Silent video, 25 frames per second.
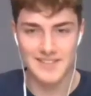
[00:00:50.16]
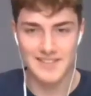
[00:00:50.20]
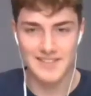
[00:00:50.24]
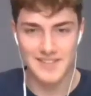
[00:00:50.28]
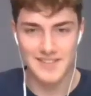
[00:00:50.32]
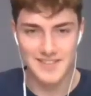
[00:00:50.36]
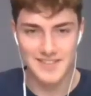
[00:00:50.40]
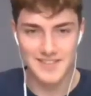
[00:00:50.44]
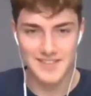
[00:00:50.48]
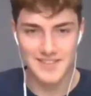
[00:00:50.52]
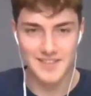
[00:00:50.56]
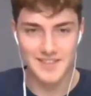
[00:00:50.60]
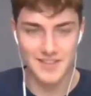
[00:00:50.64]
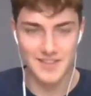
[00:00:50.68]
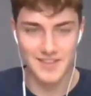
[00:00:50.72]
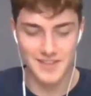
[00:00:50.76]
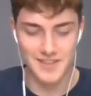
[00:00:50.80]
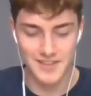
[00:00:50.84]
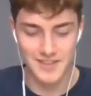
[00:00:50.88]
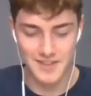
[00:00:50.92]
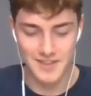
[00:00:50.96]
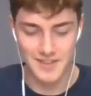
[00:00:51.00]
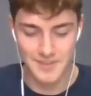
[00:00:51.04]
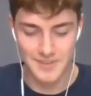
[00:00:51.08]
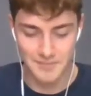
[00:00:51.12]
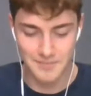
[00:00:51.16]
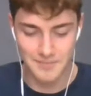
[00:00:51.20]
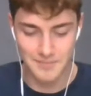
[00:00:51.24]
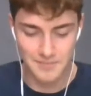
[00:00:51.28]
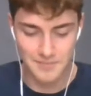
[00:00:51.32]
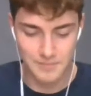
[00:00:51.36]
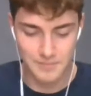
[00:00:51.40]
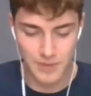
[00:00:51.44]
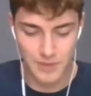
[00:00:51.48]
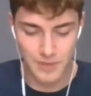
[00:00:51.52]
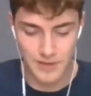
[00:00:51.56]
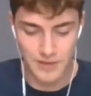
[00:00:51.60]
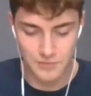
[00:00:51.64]
on a
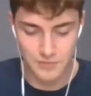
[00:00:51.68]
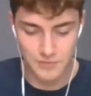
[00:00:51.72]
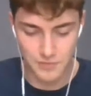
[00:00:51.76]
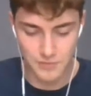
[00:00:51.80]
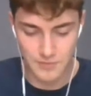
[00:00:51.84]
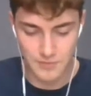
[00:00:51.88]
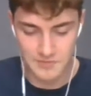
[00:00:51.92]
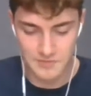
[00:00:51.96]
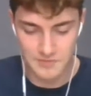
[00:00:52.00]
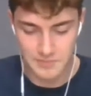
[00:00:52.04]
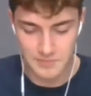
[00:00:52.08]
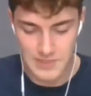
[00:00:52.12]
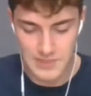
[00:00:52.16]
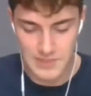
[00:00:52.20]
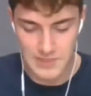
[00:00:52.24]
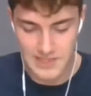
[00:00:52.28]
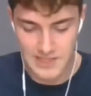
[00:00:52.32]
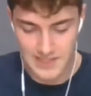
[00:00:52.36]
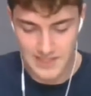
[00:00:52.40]
platform of media.